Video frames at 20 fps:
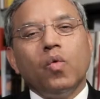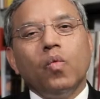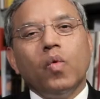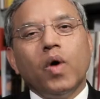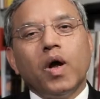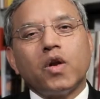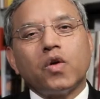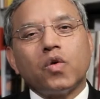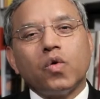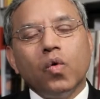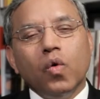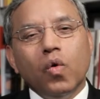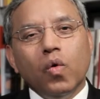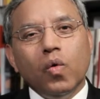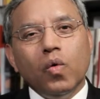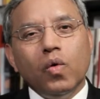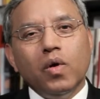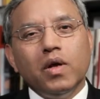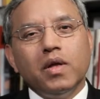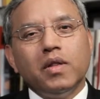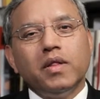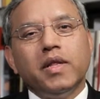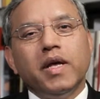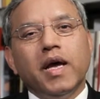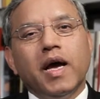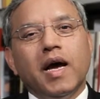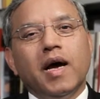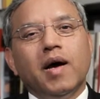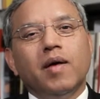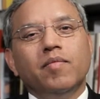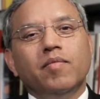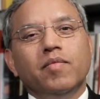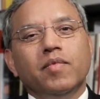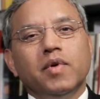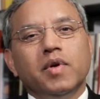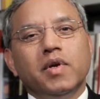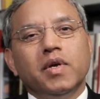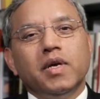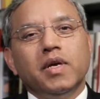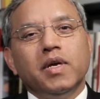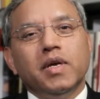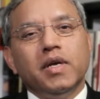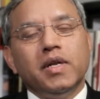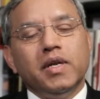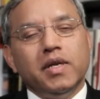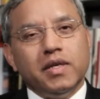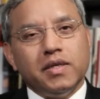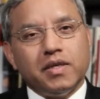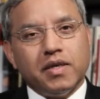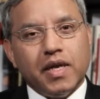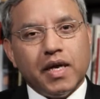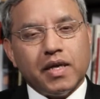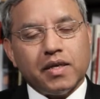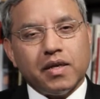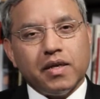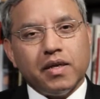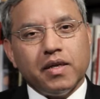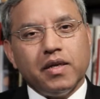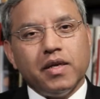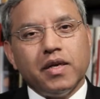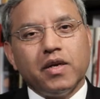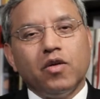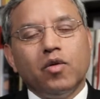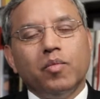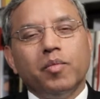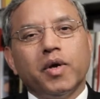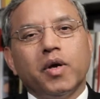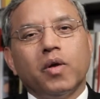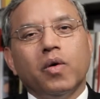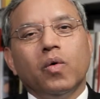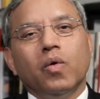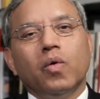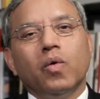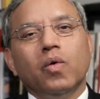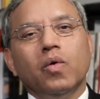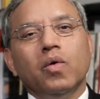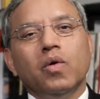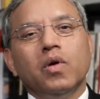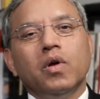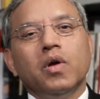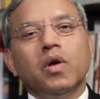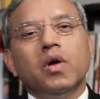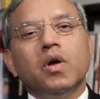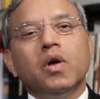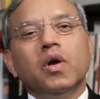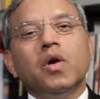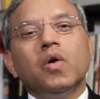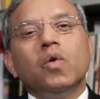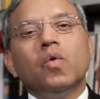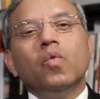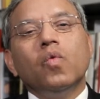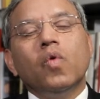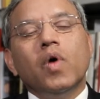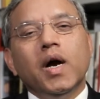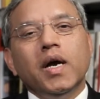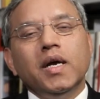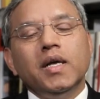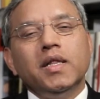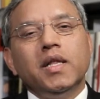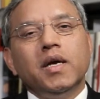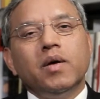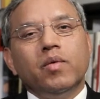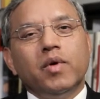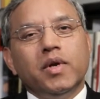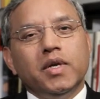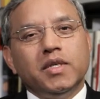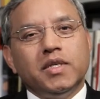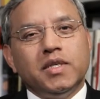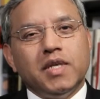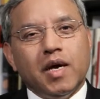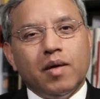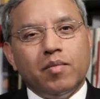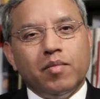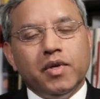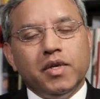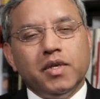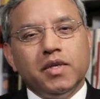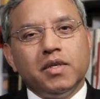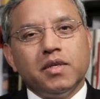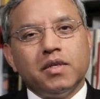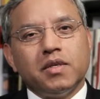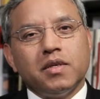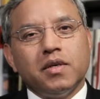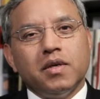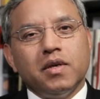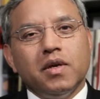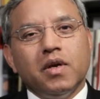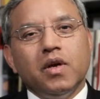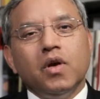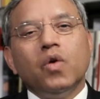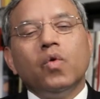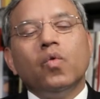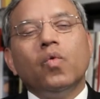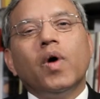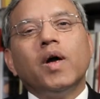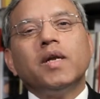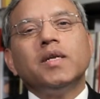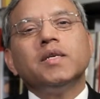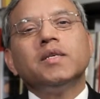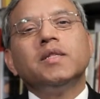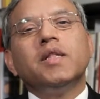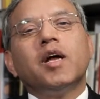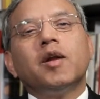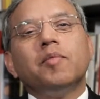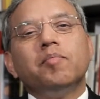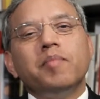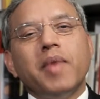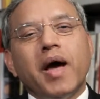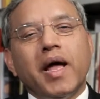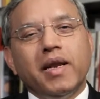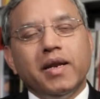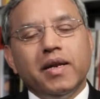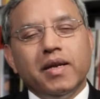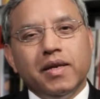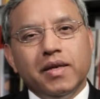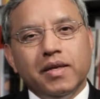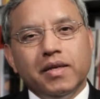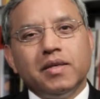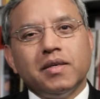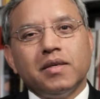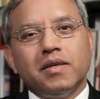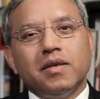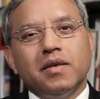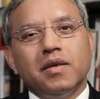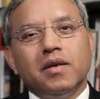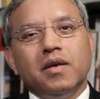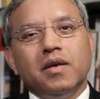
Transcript: What role they have in international economic law, why they were established, what is their mandate,